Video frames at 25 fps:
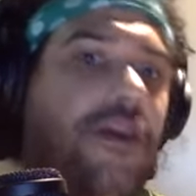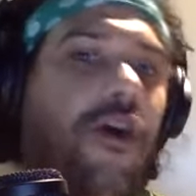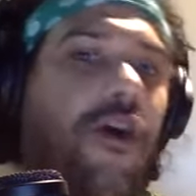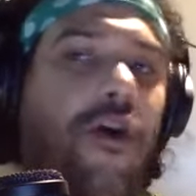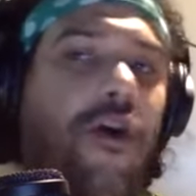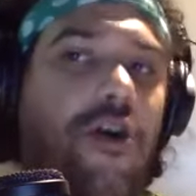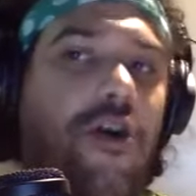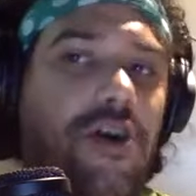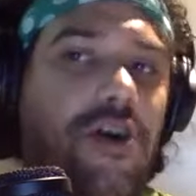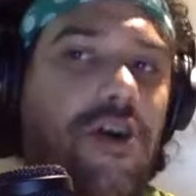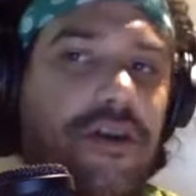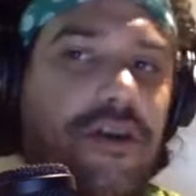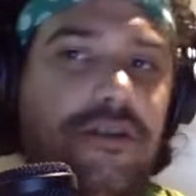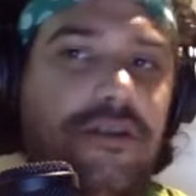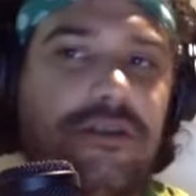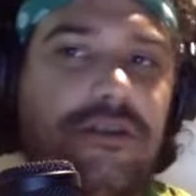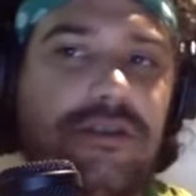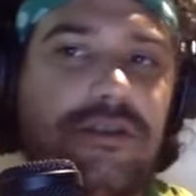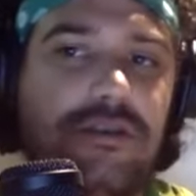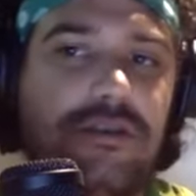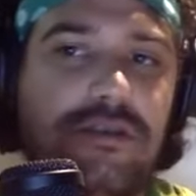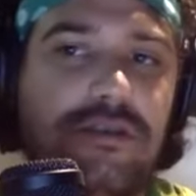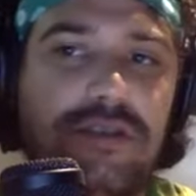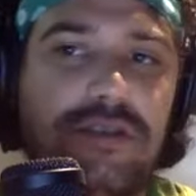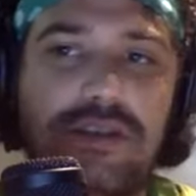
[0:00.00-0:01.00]
all other
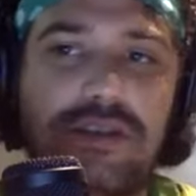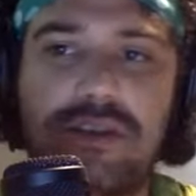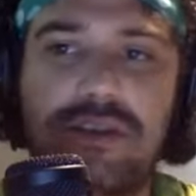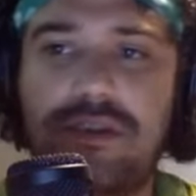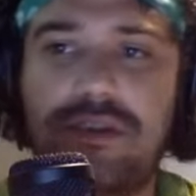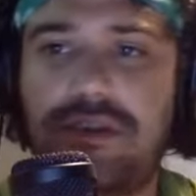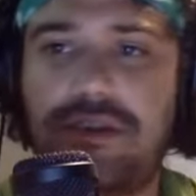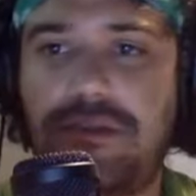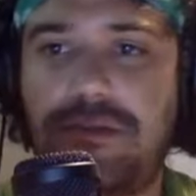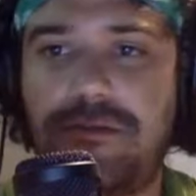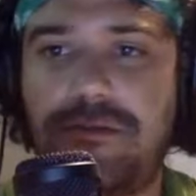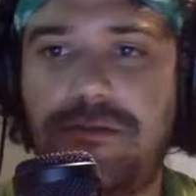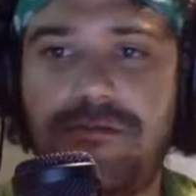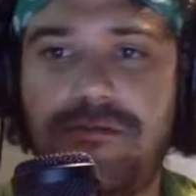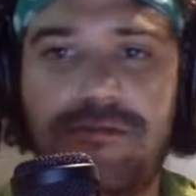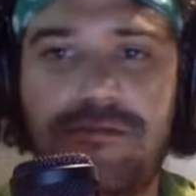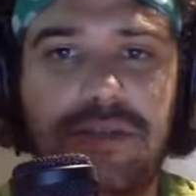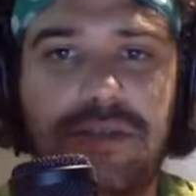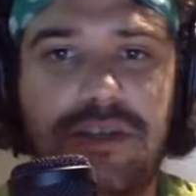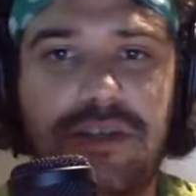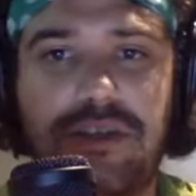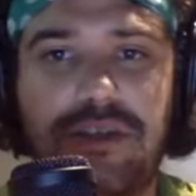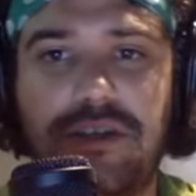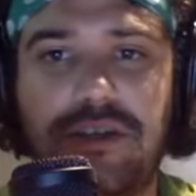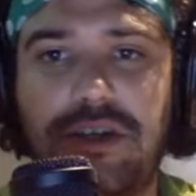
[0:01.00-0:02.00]
sources,
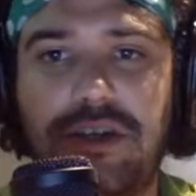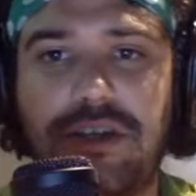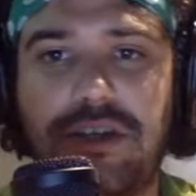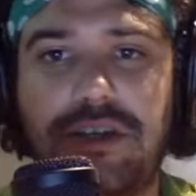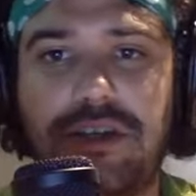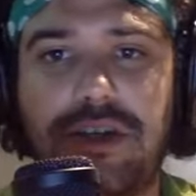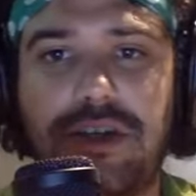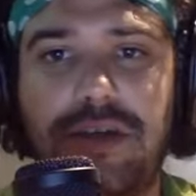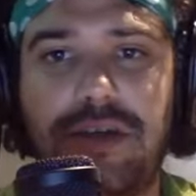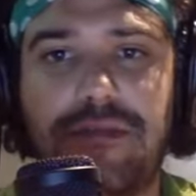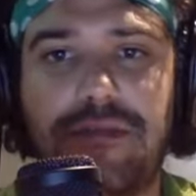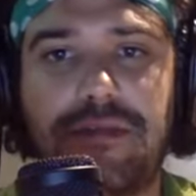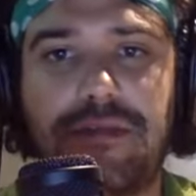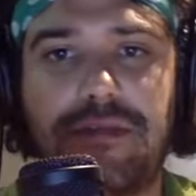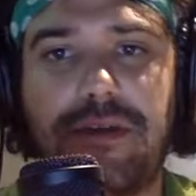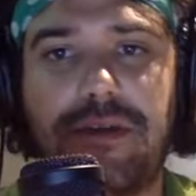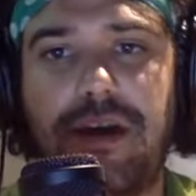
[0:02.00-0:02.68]
just look us up.